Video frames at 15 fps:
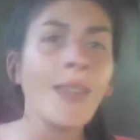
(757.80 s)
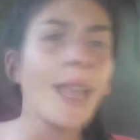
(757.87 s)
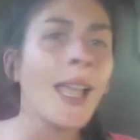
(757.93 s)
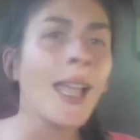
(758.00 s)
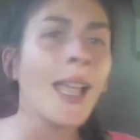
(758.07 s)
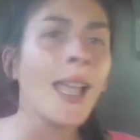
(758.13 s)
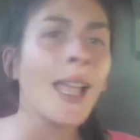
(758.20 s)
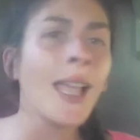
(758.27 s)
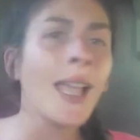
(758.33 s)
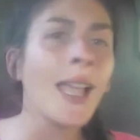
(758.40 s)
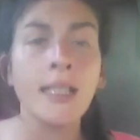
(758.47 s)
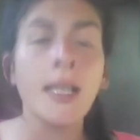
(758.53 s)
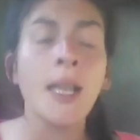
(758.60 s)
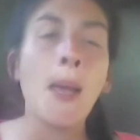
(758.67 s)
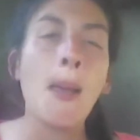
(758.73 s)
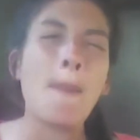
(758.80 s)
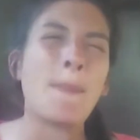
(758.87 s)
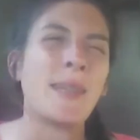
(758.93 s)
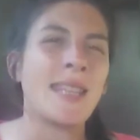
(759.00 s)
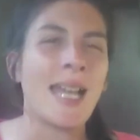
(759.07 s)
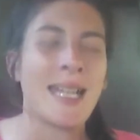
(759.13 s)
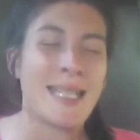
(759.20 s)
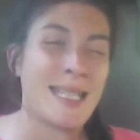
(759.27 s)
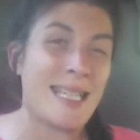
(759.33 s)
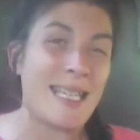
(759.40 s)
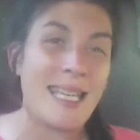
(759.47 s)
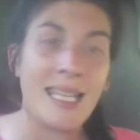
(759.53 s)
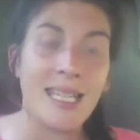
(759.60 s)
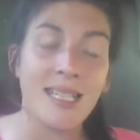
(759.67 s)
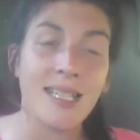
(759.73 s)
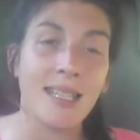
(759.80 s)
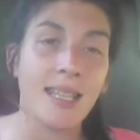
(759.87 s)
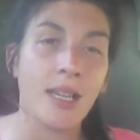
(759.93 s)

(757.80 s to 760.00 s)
and to clean, but that is it.